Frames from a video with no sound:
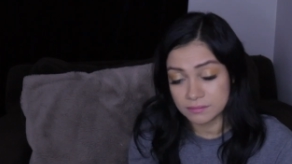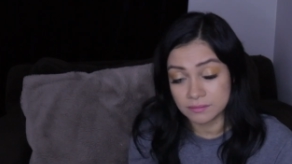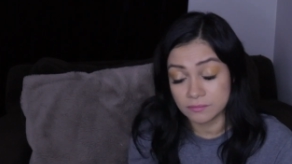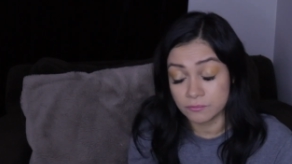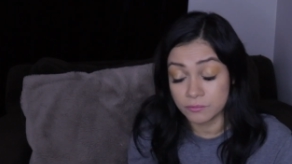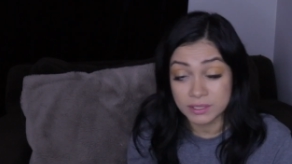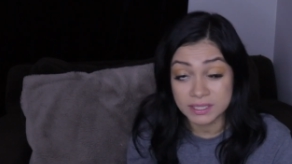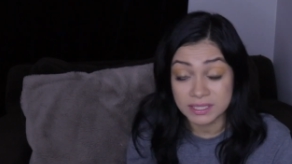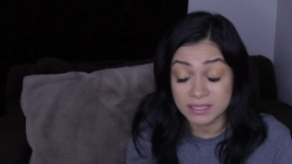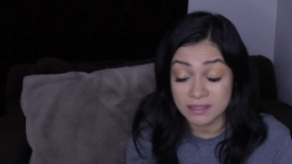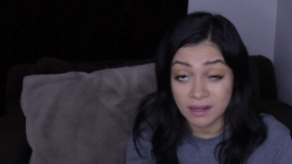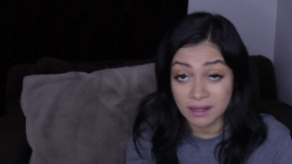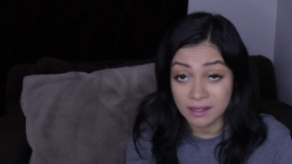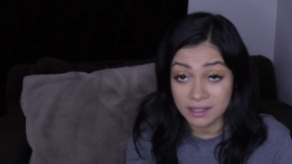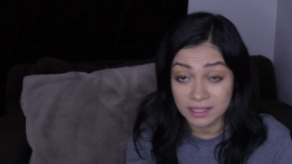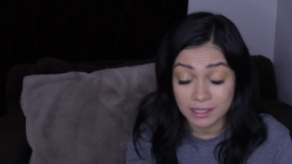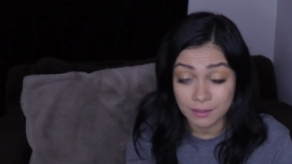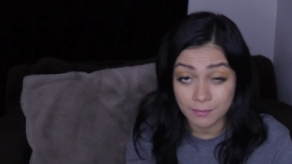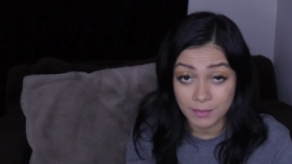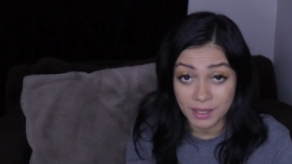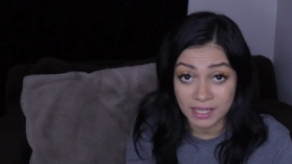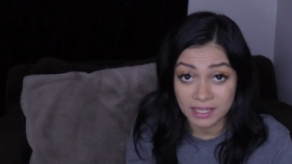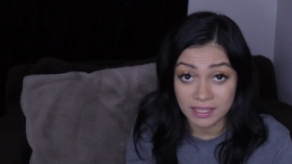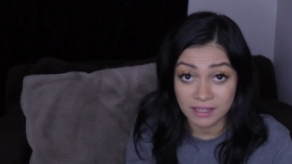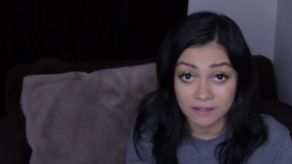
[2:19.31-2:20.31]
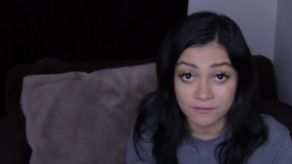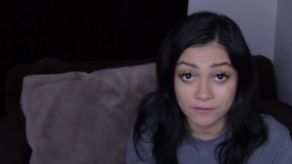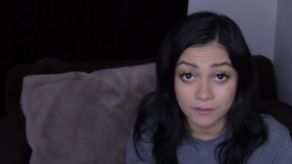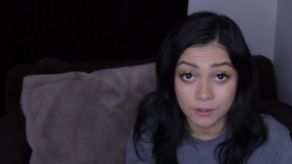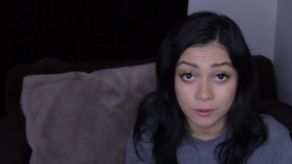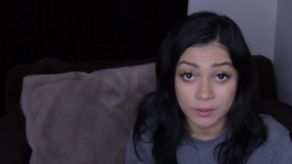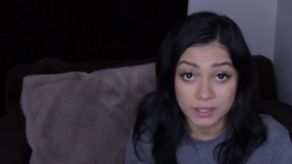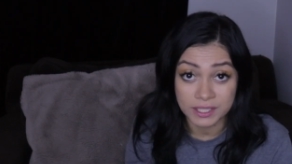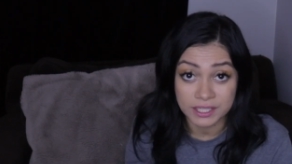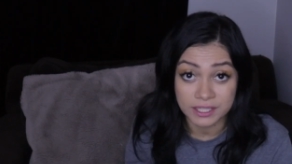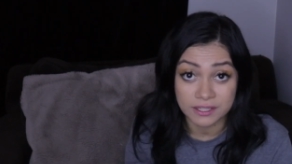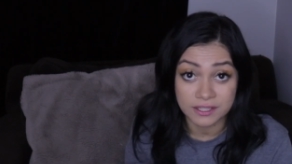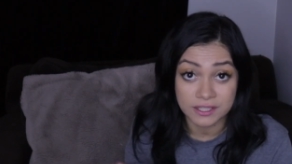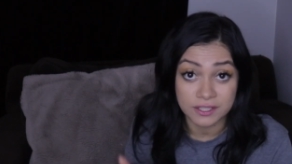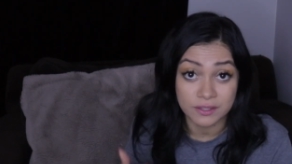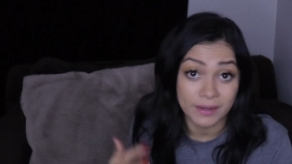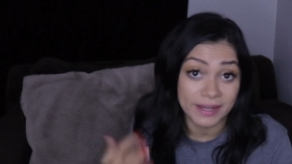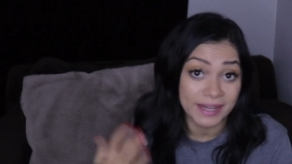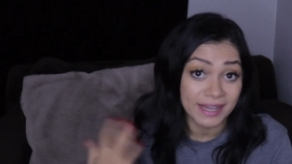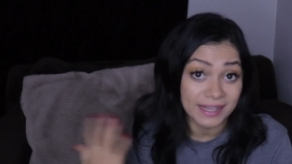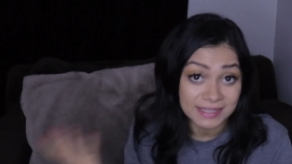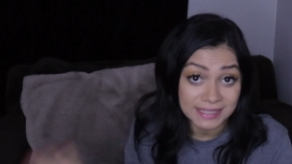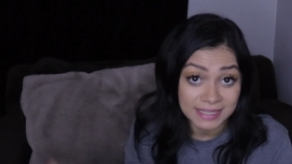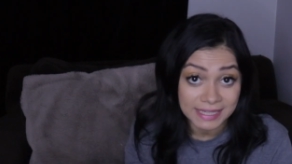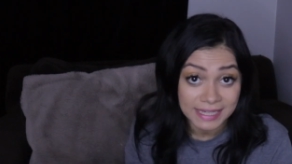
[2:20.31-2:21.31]
was not going to make it for winter, so I
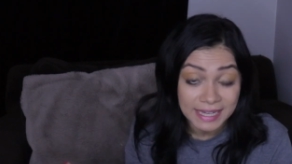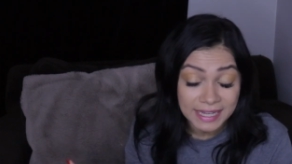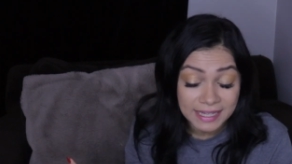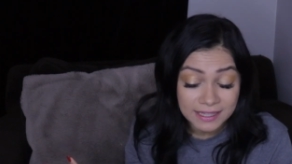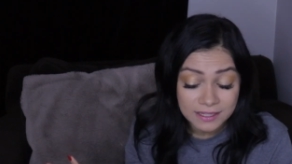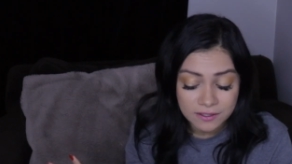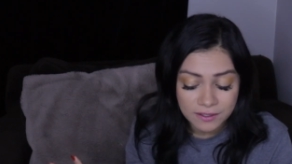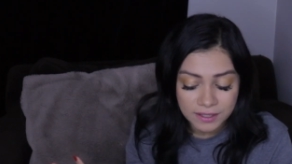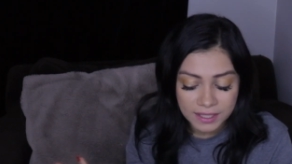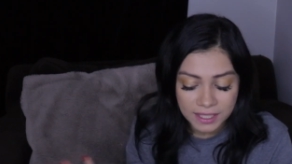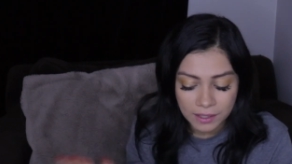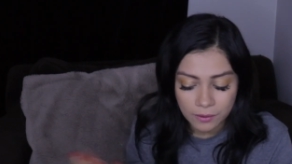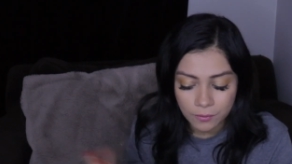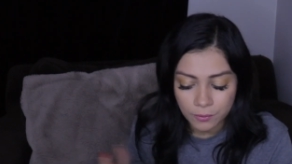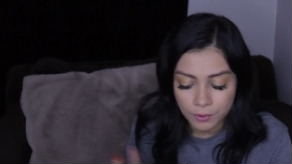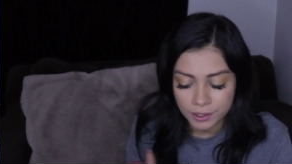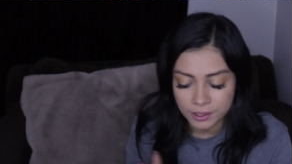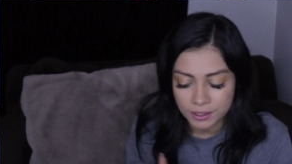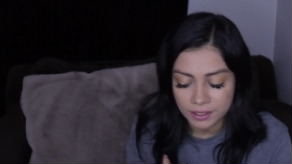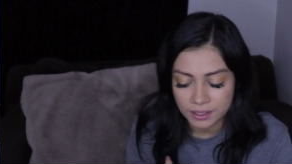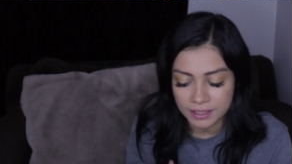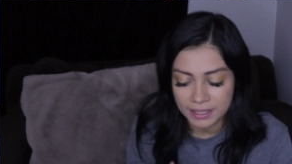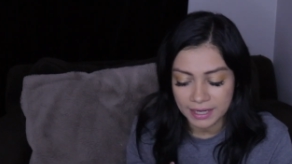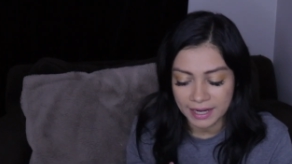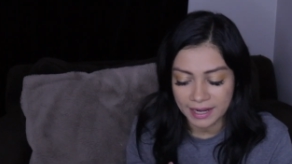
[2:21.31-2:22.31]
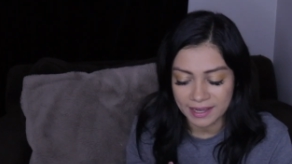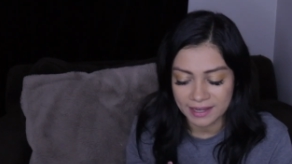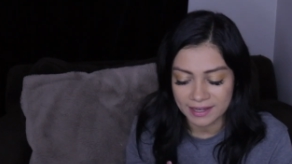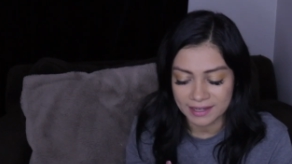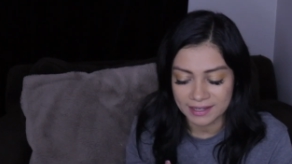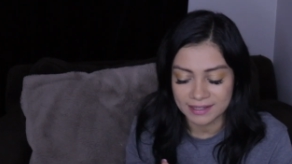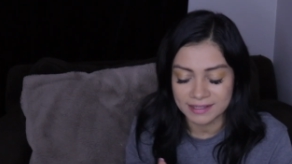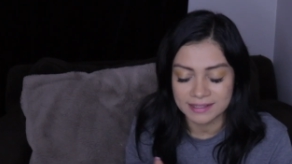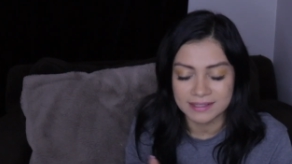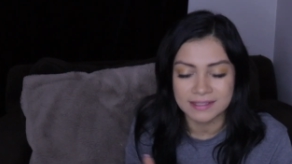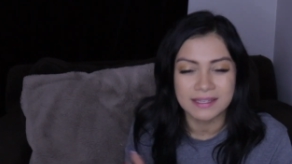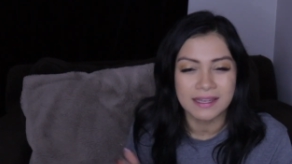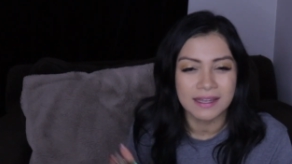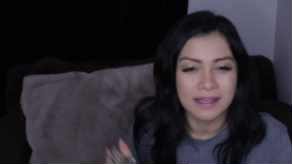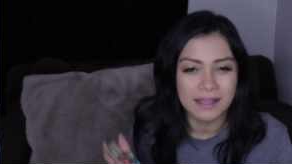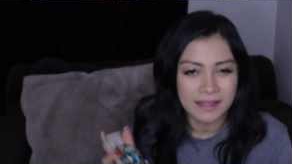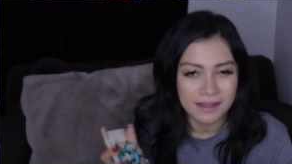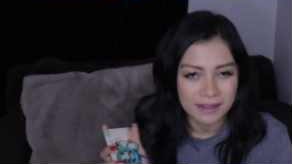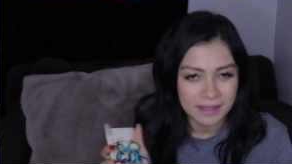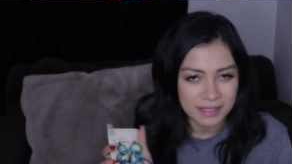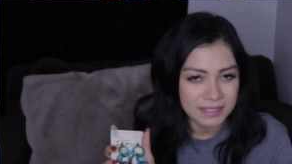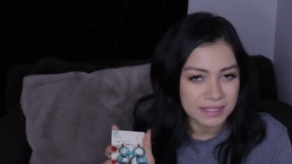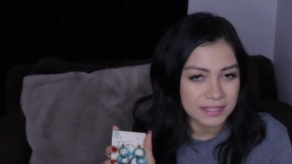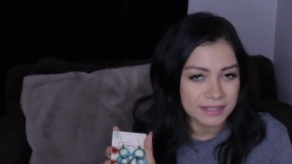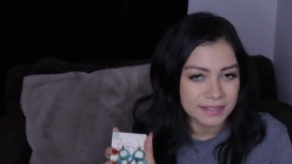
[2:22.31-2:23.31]
had to cancel that order, and
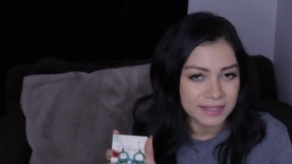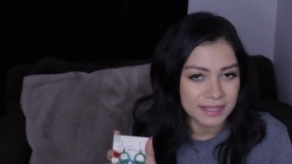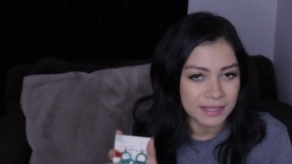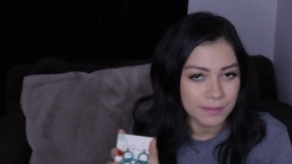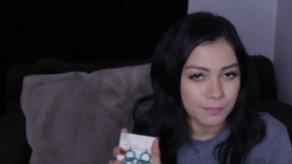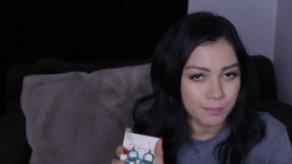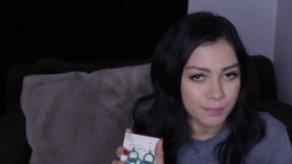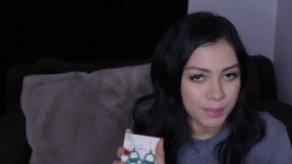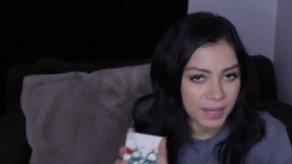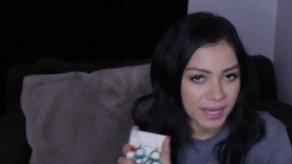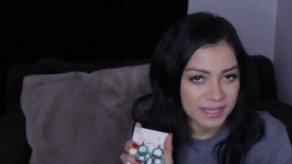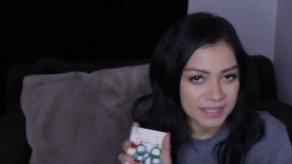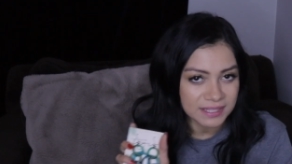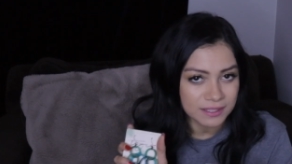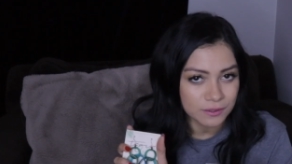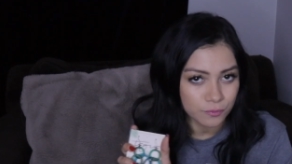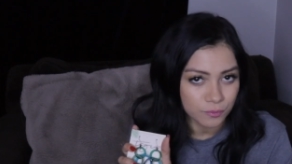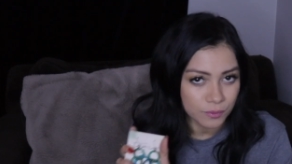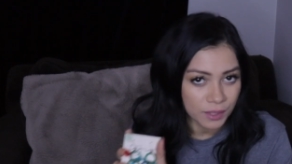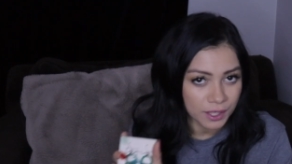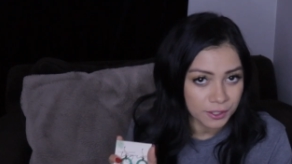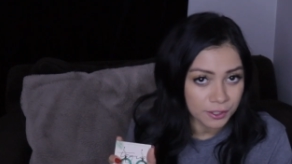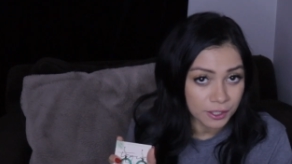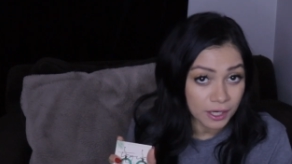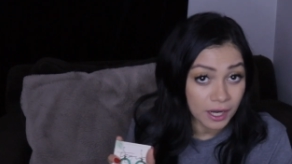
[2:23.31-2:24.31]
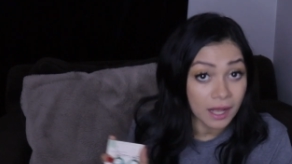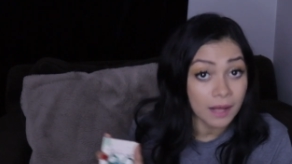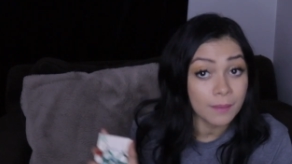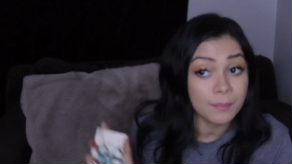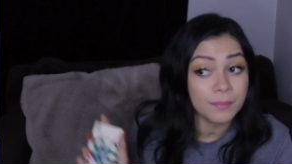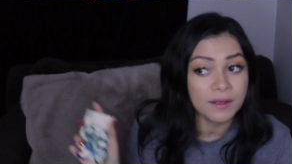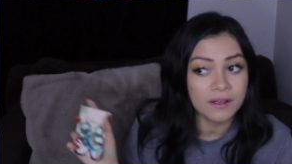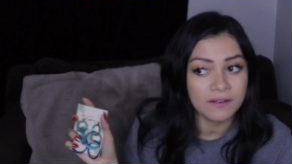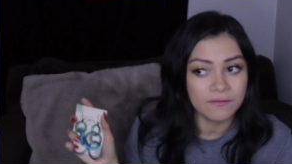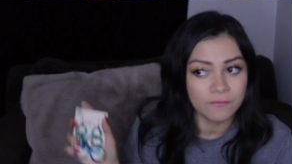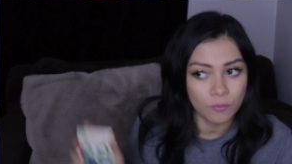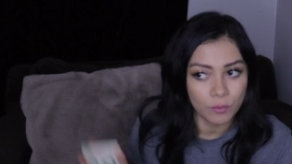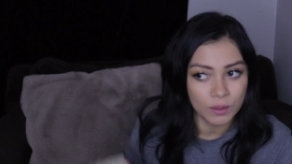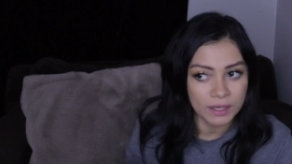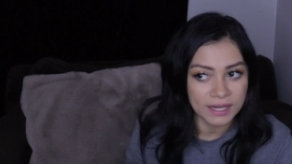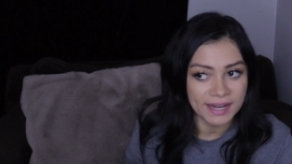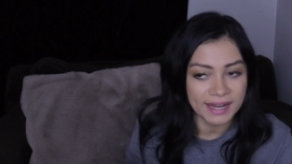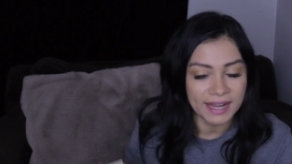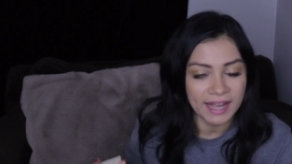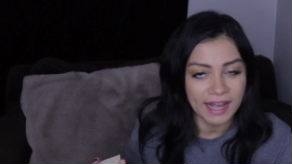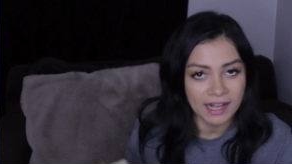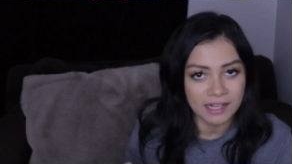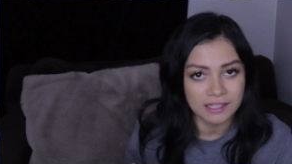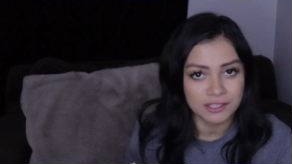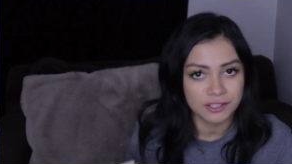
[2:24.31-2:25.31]
this is the best runner-up of what
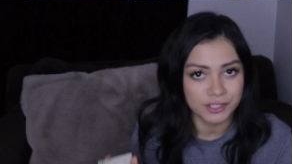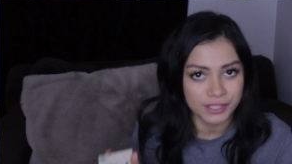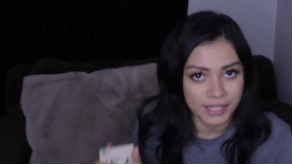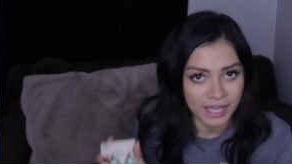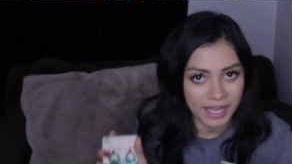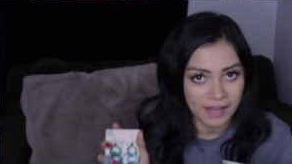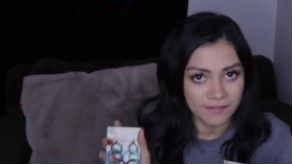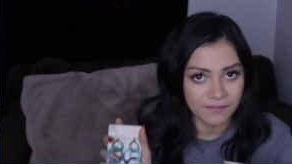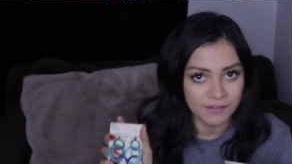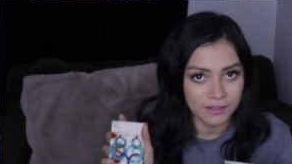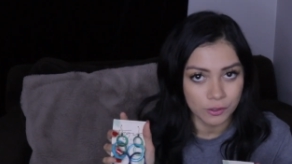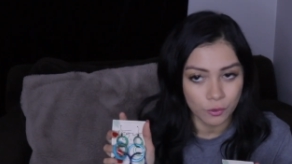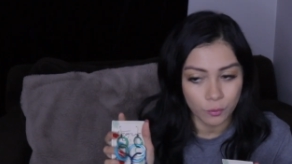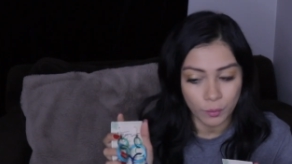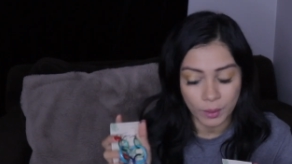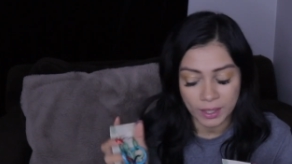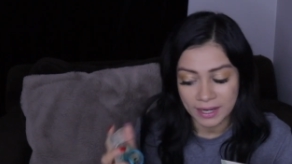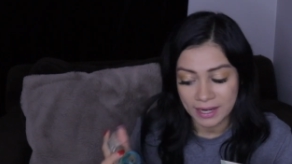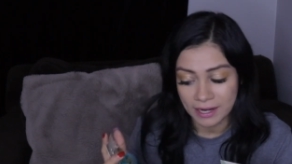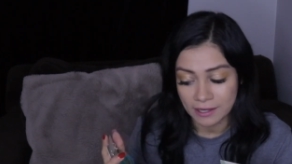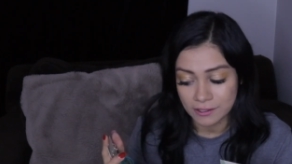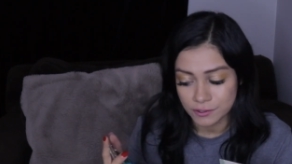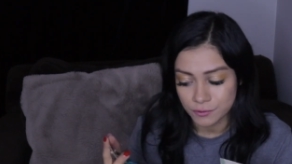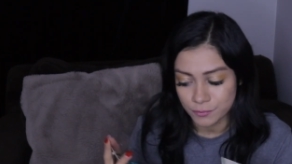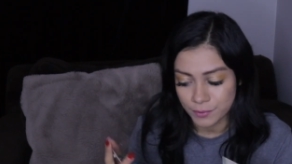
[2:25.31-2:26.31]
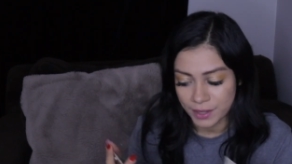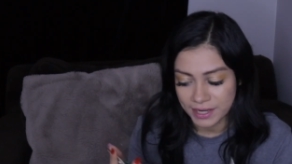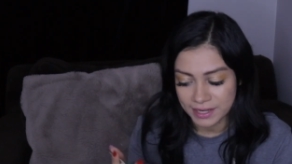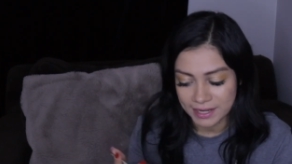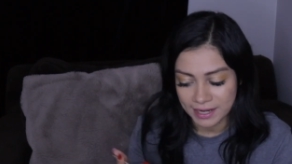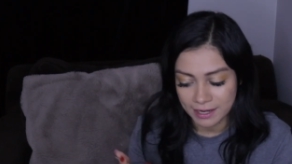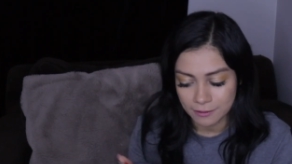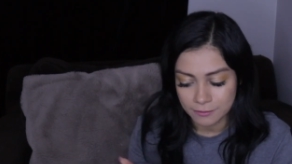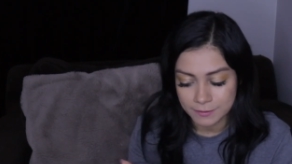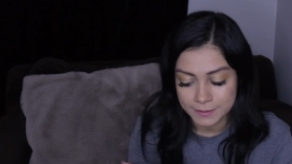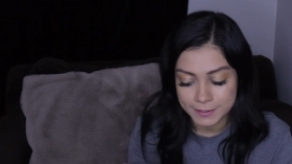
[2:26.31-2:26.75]
I actually have in the warehouse right now.